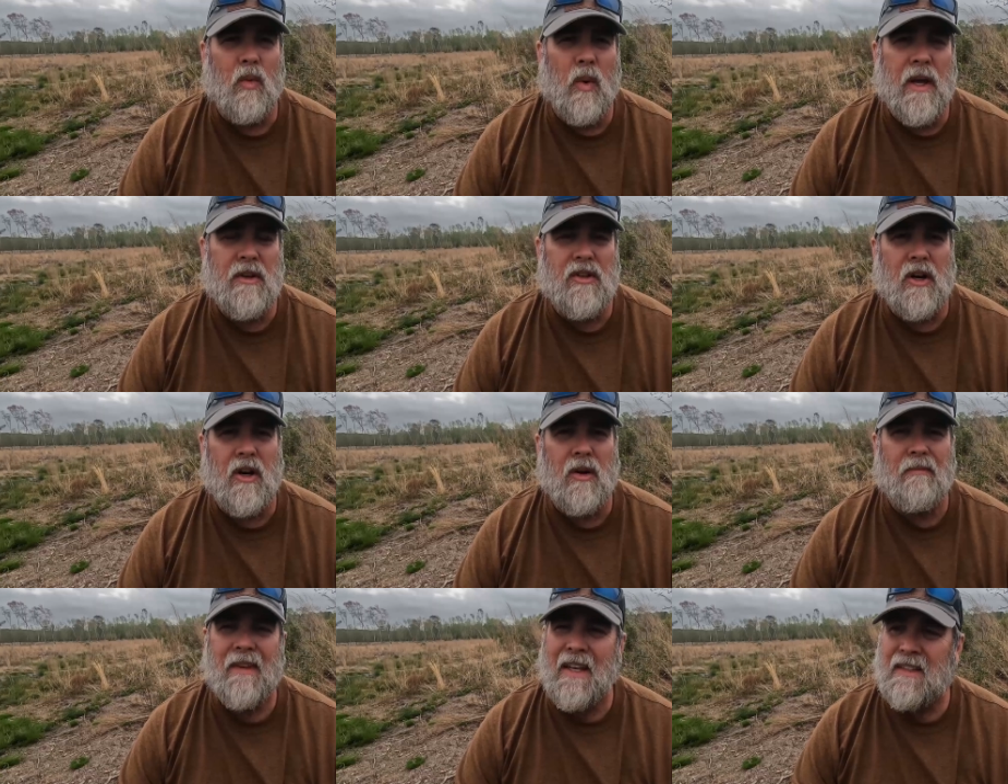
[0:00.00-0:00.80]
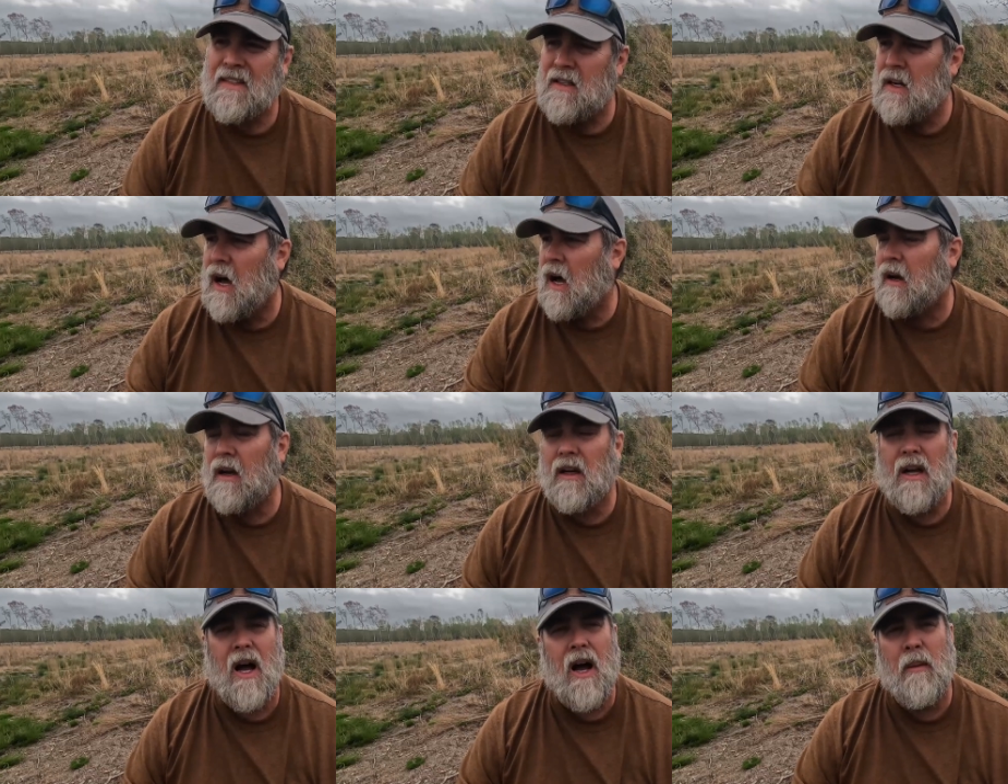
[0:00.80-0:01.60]
winter. It's not
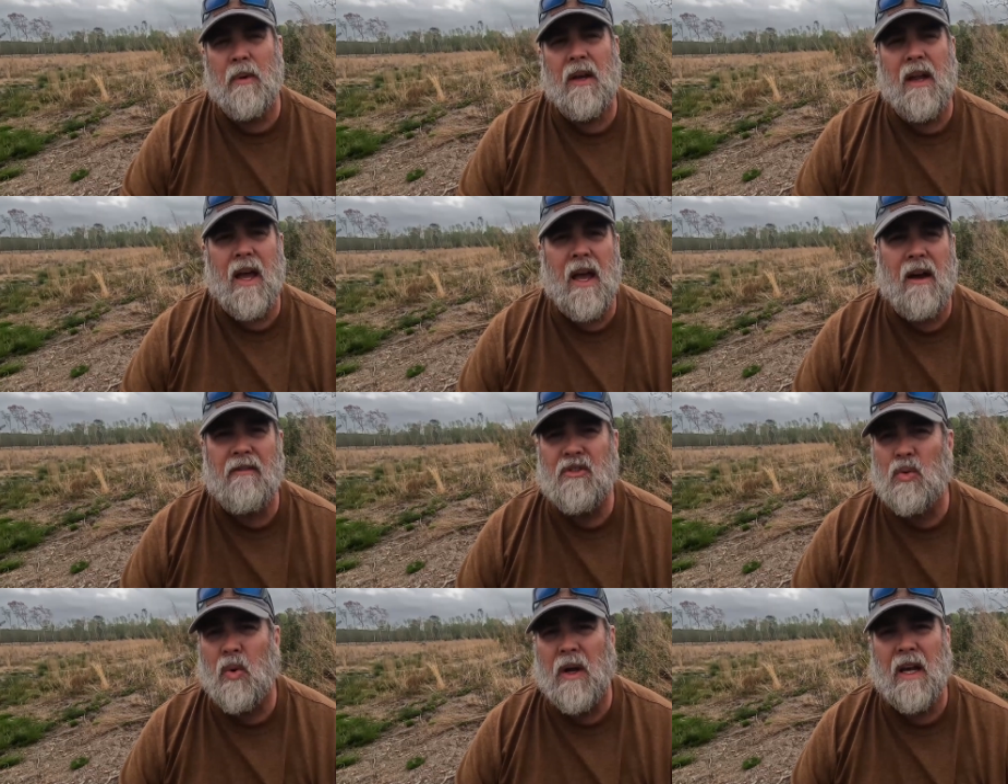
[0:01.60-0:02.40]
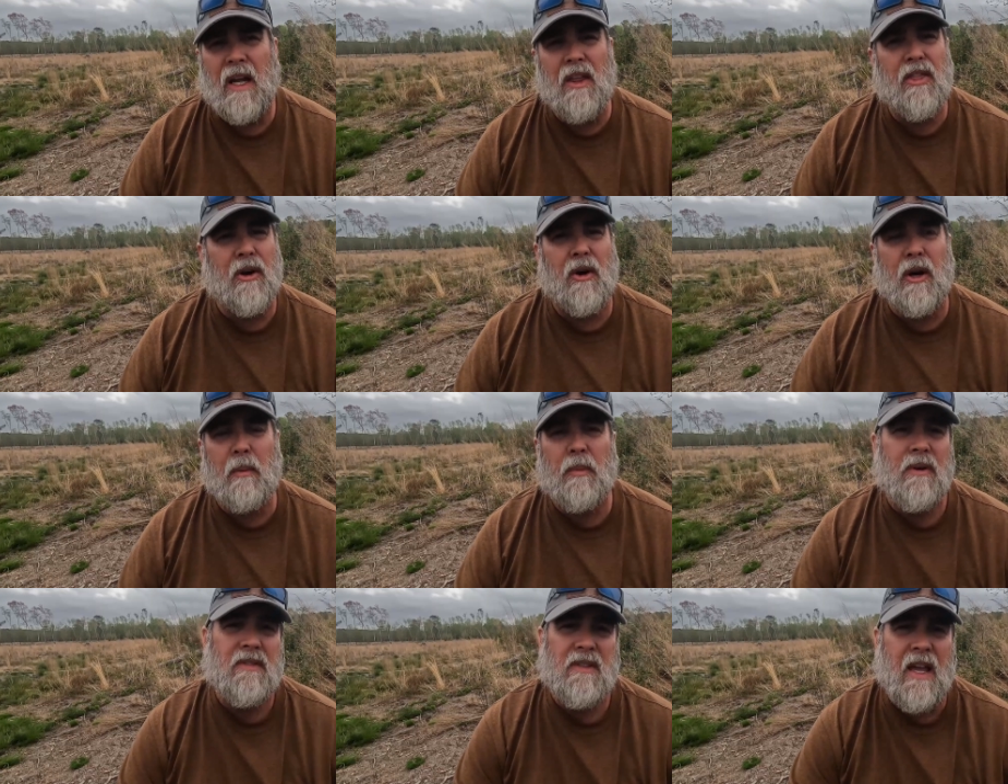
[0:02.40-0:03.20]
uncommon to have twenty, thirty
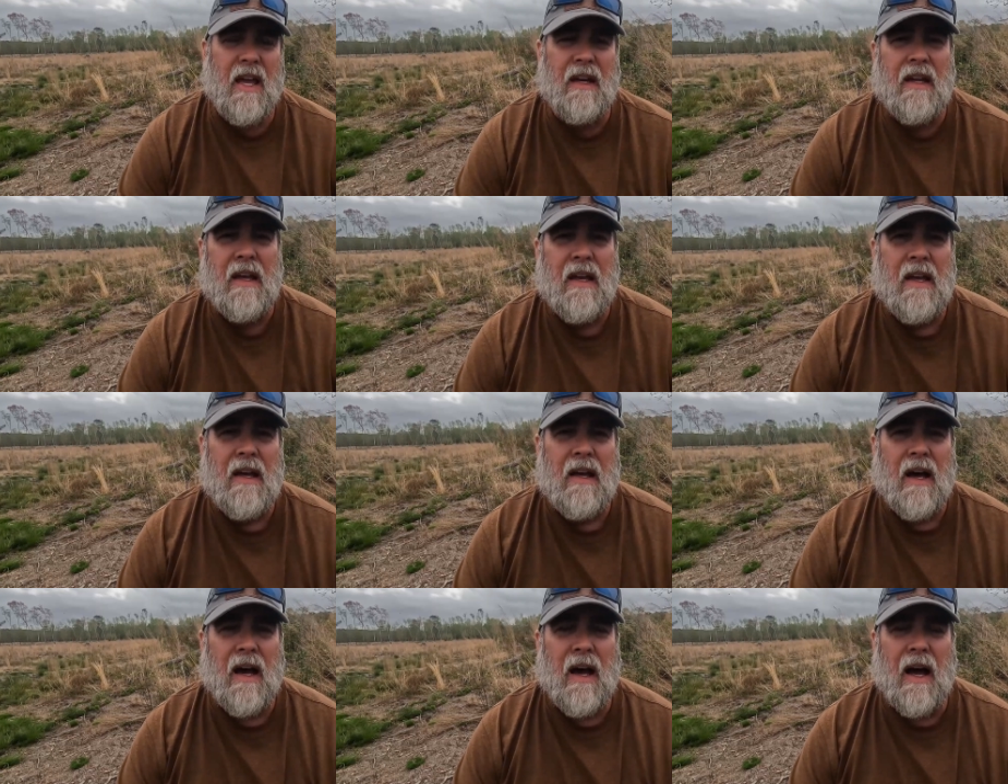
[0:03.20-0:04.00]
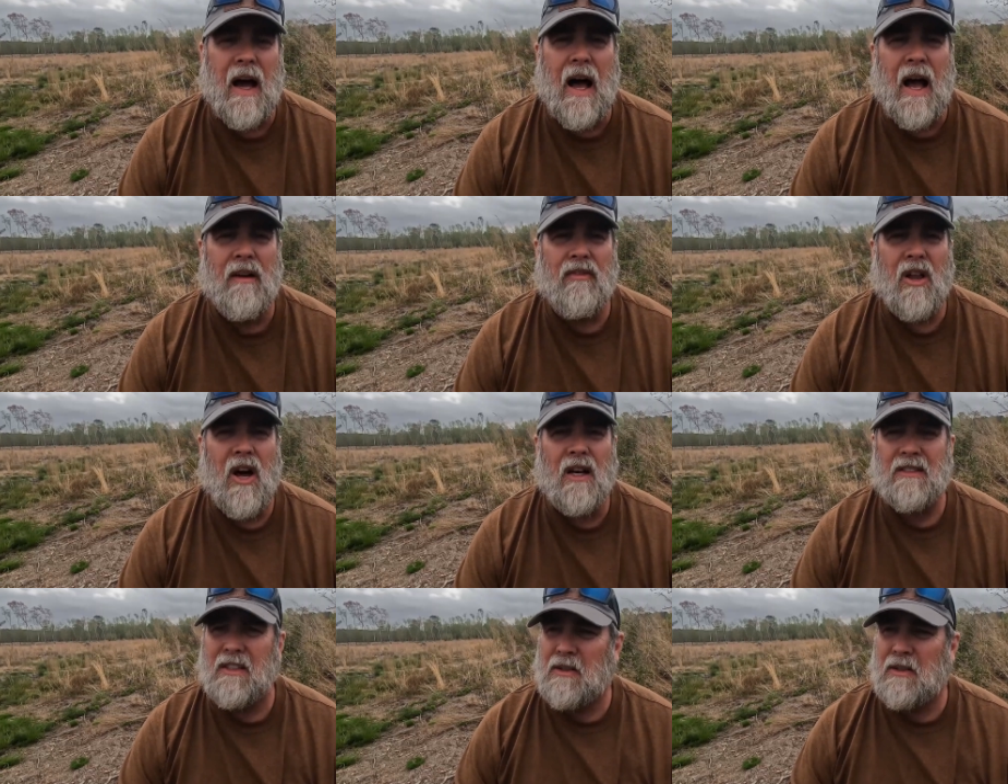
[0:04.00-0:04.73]
percent uh, hive loss,